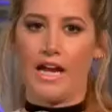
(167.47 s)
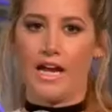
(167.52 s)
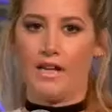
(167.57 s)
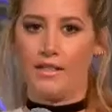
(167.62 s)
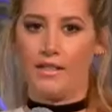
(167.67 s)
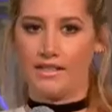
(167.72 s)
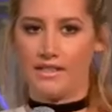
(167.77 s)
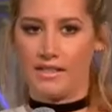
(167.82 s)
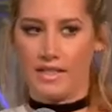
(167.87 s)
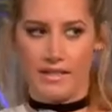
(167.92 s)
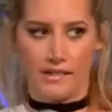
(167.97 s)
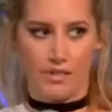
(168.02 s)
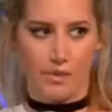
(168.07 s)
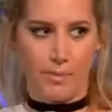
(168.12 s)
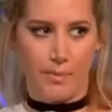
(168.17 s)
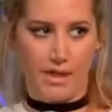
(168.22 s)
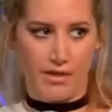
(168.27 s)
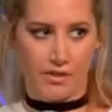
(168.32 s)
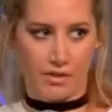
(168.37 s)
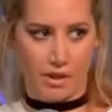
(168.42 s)
And this is
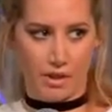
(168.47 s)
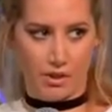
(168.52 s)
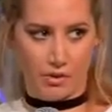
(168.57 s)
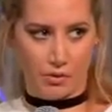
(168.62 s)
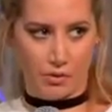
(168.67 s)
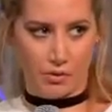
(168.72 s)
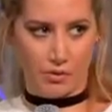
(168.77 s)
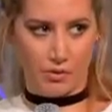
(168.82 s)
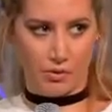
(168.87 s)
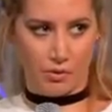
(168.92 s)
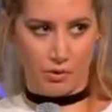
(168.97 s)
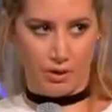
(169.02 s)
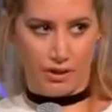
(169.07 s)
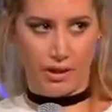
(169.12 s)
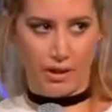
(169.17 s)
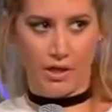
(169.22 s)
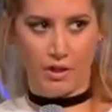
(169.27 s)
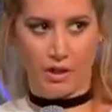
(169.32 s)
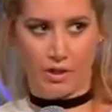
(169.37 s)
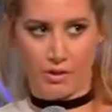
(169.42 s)
based on a true
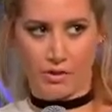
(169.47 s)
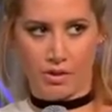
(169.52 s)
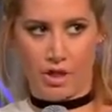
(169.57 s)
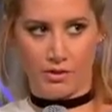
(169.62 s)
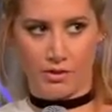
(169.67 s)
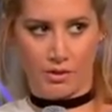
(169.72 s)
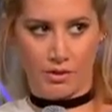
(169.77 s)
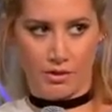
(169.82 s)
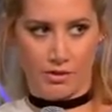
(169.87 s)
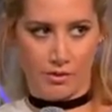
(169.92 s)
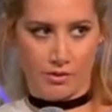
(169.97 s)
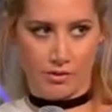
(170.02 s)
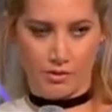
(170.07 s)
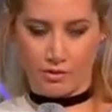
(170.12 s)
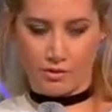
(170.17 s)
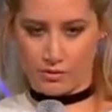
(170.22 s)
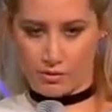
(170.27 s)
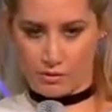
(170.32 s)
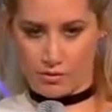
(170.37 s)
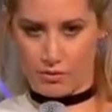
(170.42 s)
story, on our
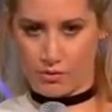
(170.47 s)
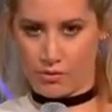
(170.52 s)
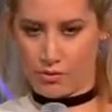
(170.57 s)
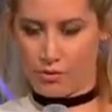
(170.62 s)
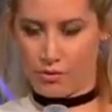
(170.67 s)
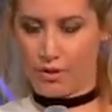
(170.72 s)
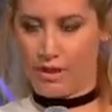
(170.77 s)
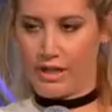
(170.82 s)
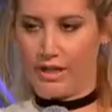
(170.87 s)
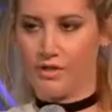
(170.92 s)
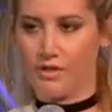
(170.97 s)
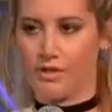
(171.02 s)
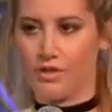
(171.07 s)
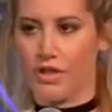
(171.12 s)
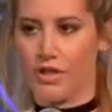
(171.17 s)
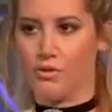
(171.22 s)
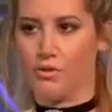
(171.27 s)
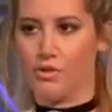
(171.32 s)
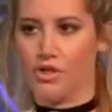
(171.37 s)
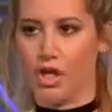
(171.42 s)
director's true story.
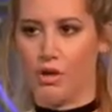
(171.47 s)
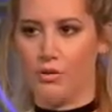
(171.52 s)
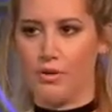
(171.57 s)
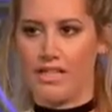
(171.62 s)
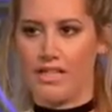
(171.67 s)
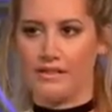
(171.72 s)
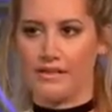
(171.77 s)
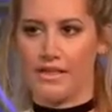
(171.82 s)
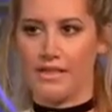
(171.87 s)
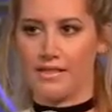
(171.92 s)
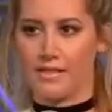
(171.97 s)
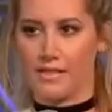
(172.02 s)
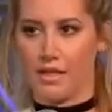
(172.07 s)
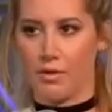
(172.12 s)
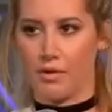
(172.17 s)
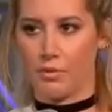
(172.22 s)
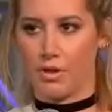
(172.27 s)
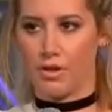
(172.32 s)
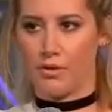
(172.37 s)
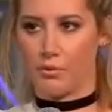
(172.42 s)
So Joey and
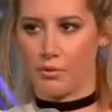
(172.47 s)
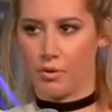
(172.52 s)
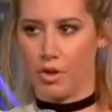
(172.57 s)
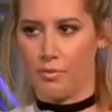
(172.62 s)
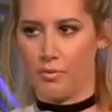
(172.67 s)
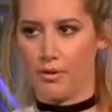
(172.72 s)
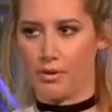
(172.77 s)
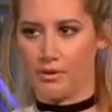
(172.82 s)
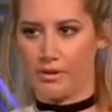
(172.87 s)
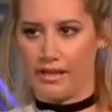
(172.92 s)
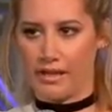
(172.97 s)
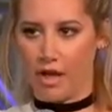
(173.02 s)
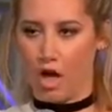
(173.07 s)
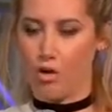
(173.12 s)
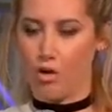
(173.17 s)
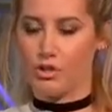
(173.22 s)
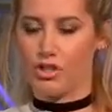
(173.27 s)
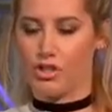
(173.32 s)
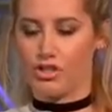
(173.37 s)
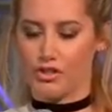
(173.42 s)
Lisa were in the room, and they're like,
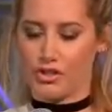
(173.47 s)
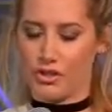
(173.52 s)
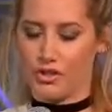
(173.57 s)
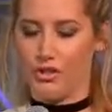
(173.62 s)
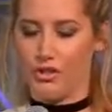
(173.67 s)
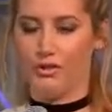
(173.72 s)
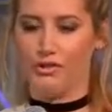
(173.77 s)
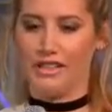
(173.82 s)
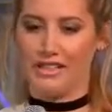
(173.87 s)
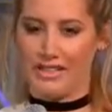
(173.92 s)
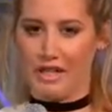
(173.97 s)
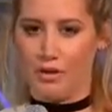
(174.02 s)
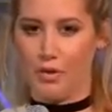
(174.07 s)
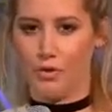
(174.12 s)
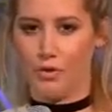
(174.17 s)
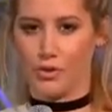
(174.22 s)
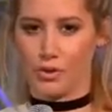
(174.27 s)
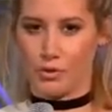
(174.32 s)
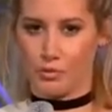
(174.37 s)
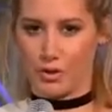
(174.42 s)
oh, just so you know, like, that
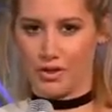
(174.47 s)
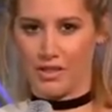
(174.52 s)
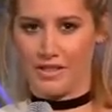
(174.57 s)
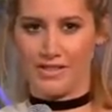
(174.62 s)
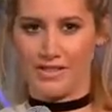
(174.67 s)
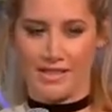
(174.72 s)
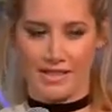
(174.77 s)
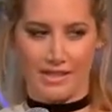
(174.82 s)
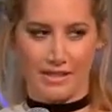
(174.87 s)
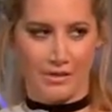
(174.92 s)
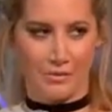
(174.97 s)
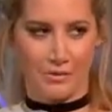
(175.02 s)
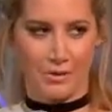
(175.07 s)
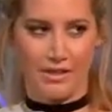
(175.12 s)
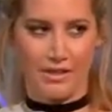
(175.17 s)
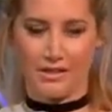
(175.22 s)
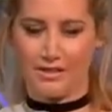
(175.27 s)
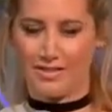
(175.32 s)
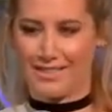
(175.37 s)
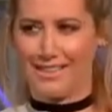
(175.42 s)
whole squirting scene is
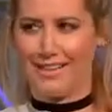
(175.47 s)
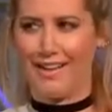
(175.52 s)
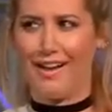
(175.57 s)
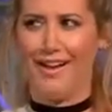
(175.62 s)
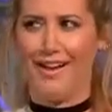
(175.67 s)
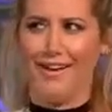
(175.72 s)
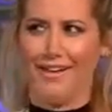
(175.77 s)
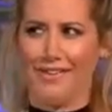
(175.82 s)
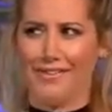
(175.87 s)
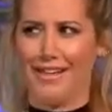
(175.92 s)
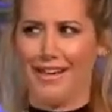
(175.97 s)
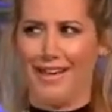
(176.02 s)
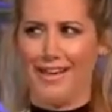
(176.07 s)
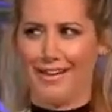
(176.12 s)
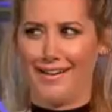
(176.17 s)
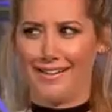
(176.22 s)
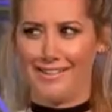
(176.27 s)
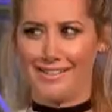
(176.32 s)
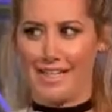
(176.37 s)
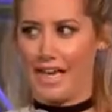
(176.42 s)
real. And I was like, oh,
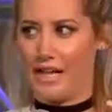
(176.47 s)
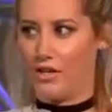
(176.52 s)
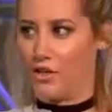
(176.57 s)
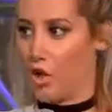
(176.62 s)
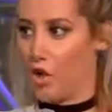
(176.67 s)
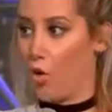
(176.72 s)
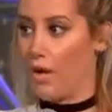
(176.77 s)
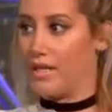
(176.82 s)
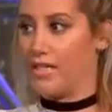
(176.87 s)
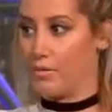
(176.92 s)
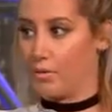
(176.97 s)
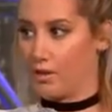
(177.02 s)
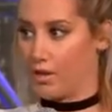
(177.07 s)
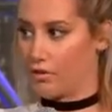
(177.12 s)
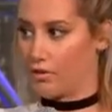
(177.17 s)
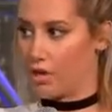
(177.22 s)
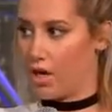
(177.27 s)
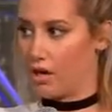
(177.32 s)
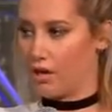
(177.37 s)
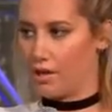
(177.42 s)
yeah, because I had no idea what they
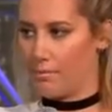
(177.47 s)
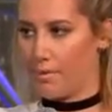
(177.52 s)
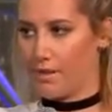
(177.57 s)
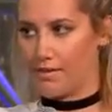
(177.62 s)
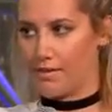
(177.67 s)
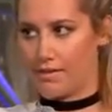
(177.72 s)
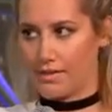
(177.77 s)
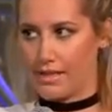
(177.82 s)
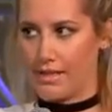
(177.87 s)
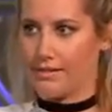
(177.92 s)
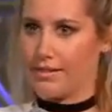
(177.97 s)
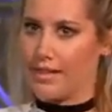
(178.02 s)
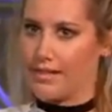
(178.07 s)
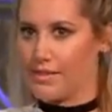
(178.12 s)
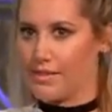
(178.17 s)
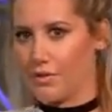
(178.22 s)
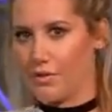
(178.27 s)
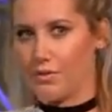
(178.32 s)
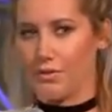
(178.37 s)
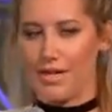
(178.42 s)
were talking about. So I was like,
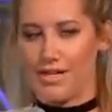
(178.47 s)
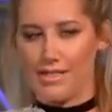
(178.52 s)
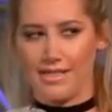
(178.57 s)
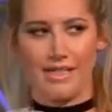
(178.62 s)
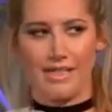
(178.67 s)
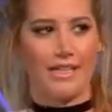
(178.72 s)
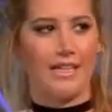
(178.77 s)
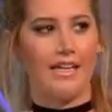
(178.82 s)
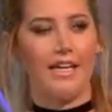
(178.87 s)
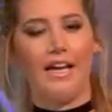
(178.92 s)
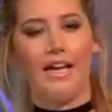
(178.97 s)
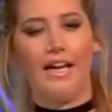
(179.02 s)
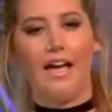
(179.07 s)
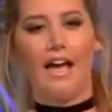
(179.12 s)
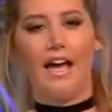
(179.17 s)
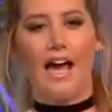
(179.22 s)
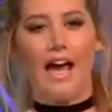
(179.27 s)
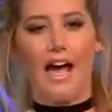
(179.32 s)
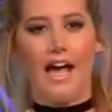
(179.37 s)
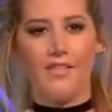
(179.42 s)
that's so crazy.
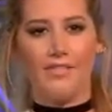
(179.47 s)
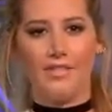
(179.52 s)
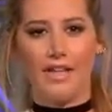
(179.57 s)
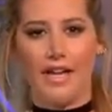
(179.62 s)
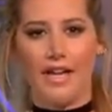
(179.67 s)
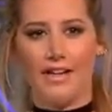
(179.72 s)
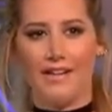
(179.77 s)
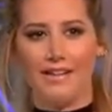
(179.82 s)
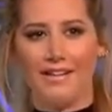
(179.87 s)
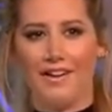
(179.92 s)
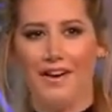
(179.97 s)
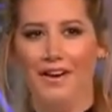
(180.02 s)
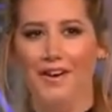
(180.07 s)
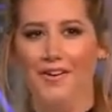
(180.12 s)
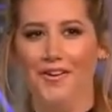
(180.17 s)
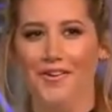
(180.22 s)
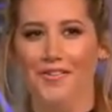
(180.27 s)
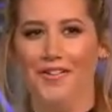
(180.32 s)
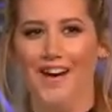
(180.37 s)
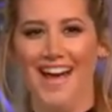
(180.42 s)
And then
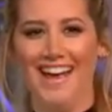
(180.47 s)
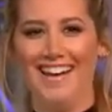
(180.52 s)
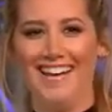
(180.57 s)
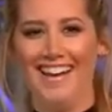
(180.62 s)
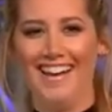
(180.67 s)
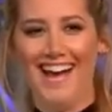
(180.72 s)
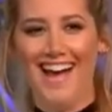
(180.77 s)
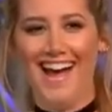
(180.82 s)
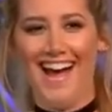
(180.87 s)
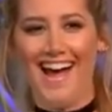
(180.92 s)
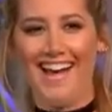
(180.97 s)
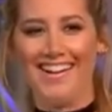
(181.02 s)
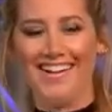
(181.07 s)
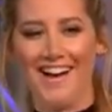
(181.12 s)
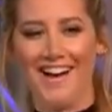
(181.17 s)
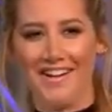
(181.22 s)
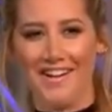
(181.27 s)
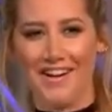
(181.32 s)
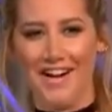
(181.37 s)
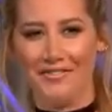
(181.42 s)
when I
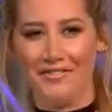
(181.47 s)
got